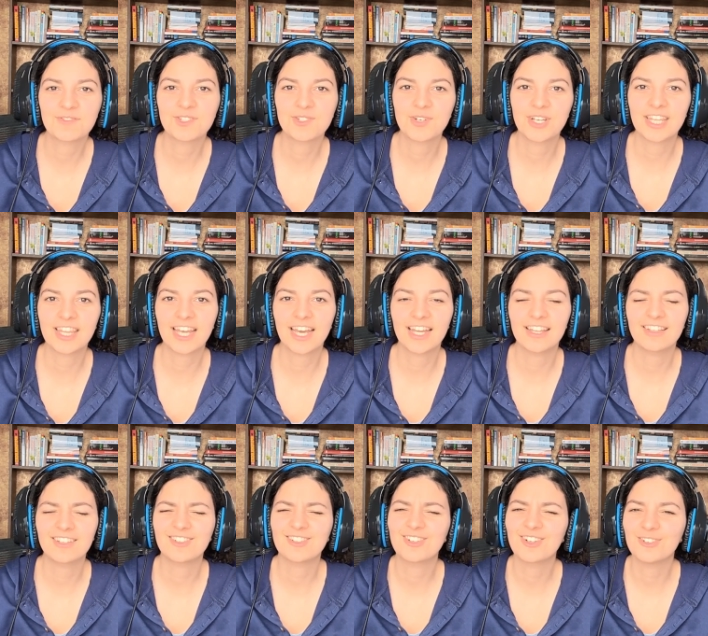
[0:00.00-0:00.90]
doing that,
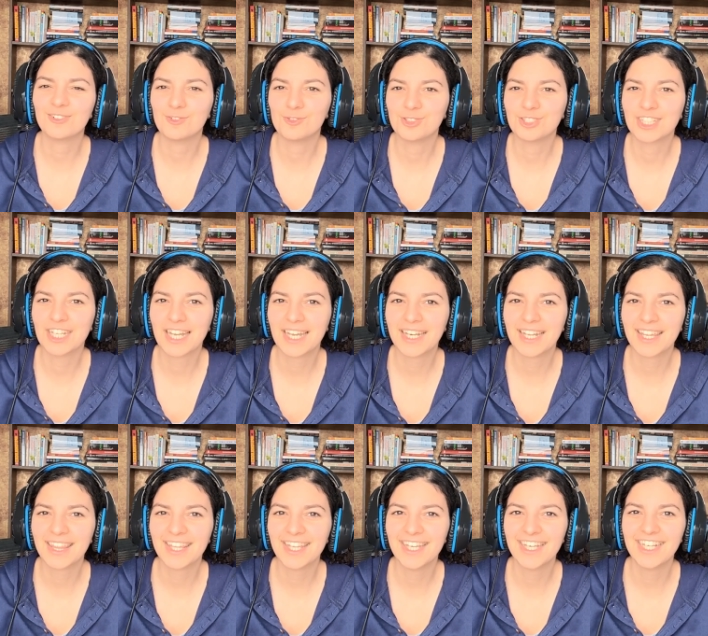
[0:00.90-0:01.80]
then you're not losing
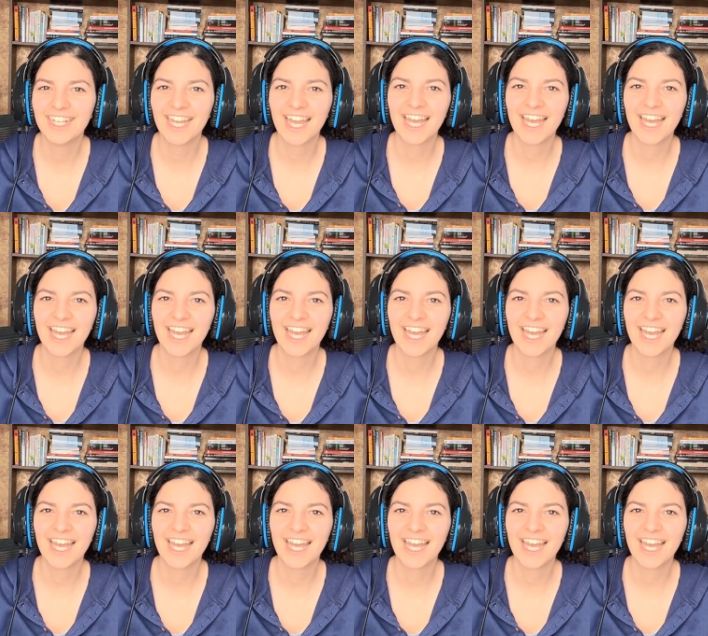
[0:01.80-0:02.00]
anything,